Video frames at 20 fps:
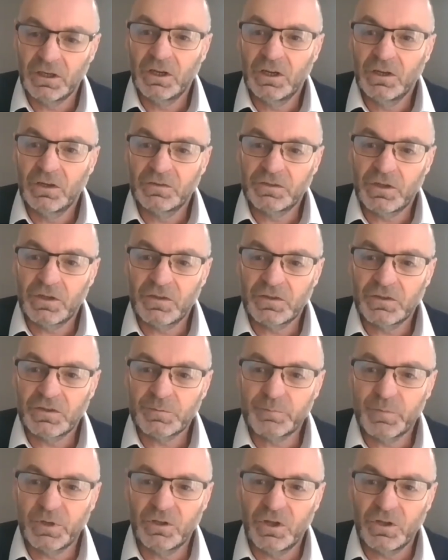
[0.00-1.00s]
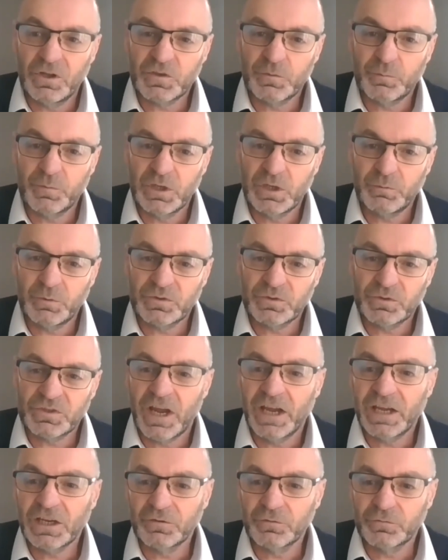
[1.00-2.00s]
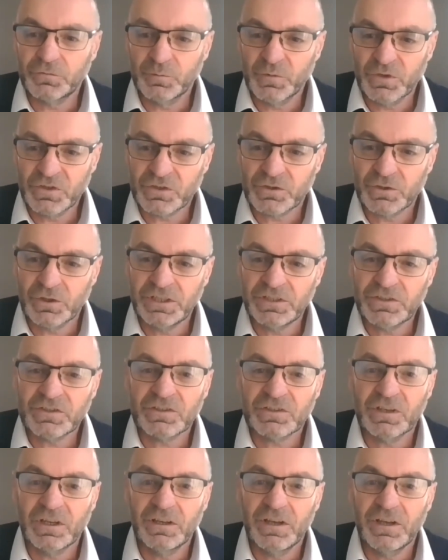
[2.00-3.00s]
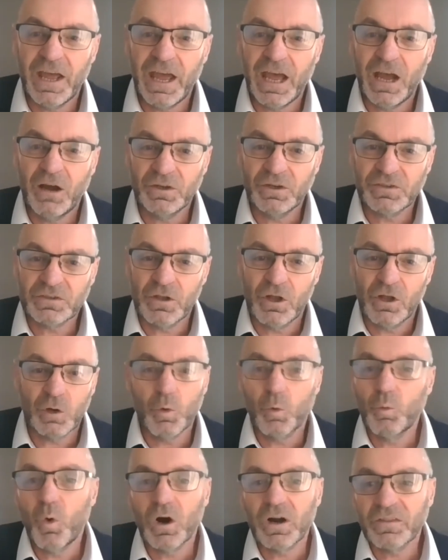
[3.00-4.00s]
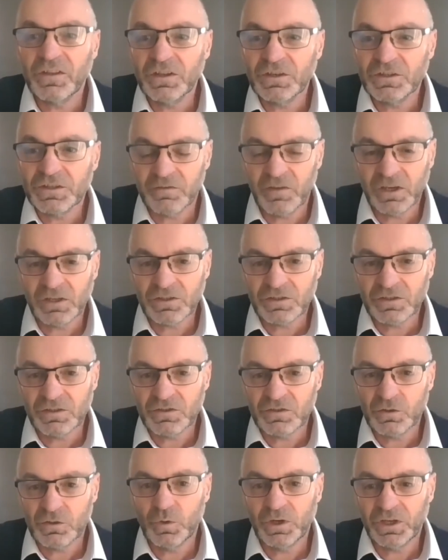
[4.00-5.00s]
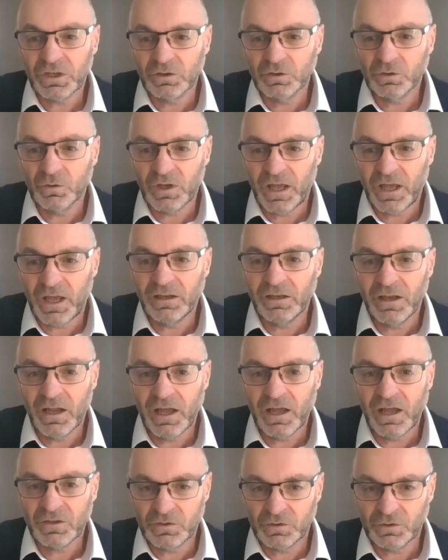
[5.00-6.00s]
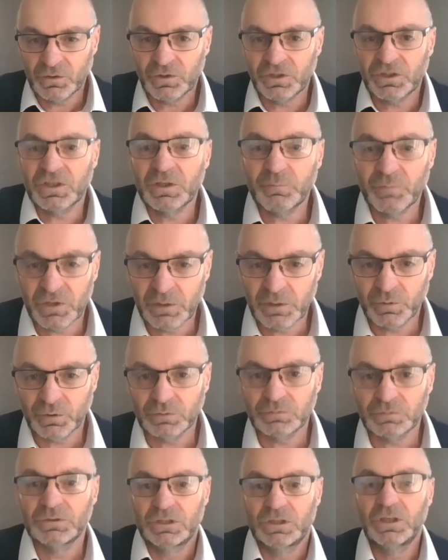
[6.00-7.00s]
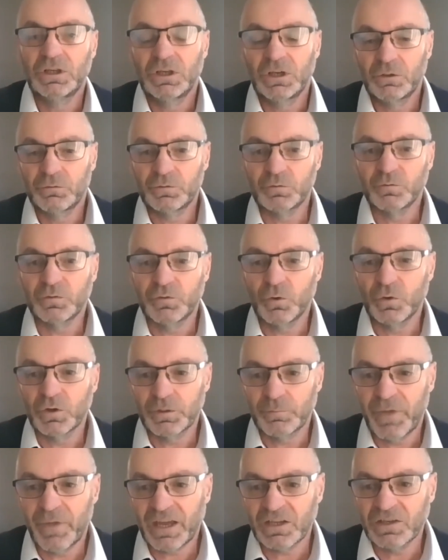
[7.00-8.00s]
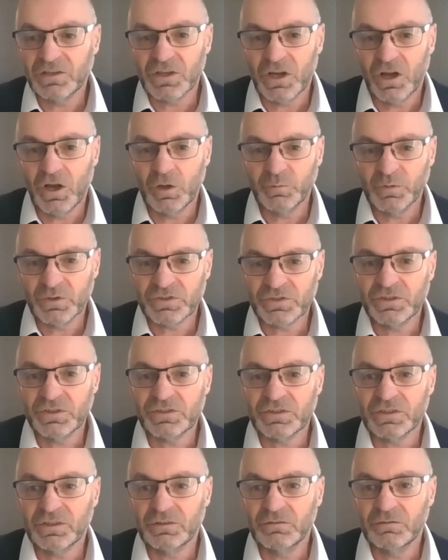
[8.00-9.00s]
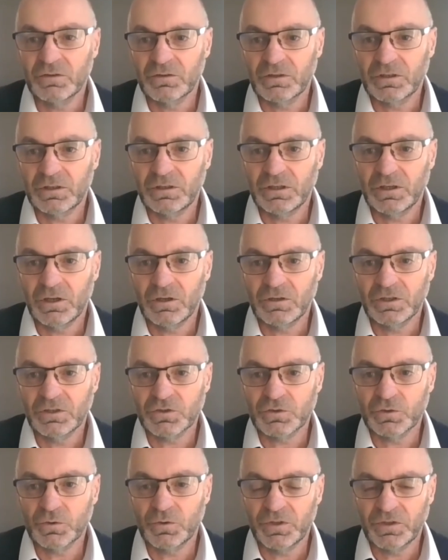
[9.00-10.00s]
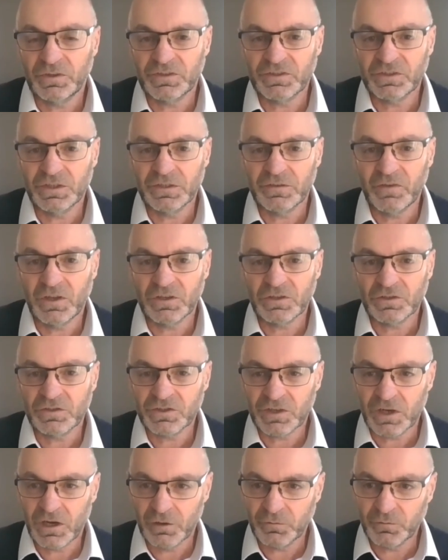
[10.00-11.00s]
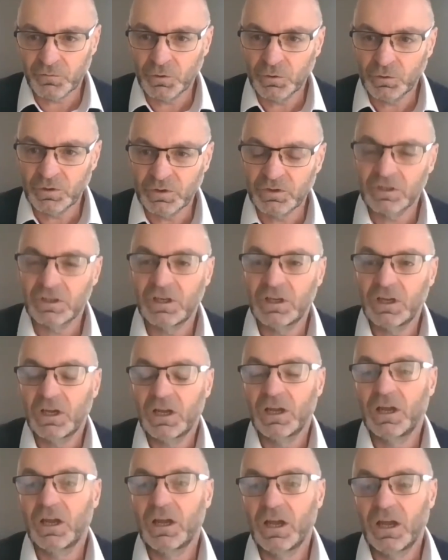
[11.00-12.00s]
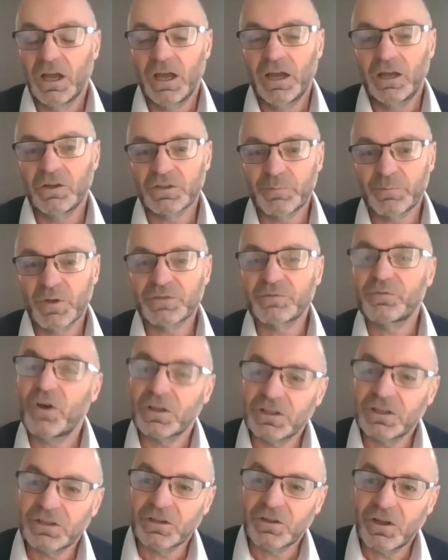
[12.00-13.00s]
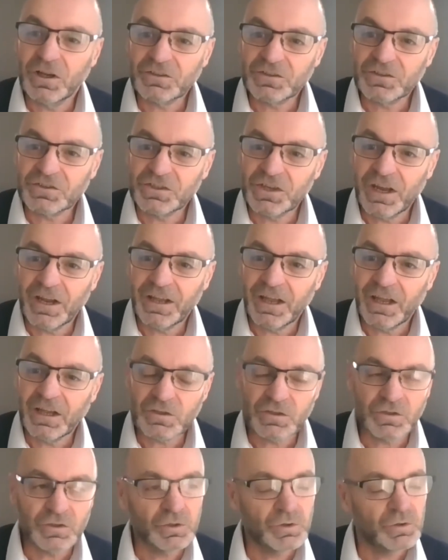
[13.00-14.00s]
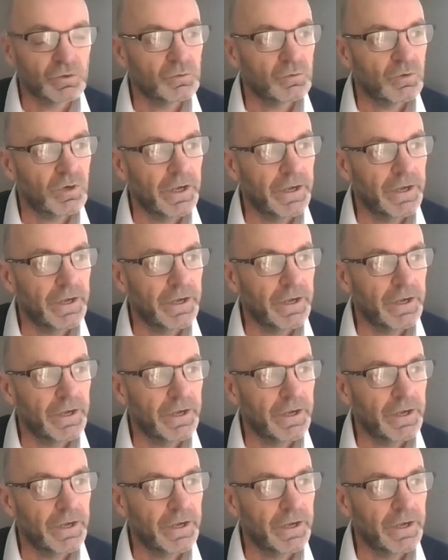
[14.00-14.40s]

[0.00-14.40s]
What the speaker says: so that there's been lots of people taken from the streets, and now it's like, well, what are the interventions that we can look at now to keep people from falling back into homelessness, and ensure that there's interventions going forward. And I suppose finally I'd like to shout out to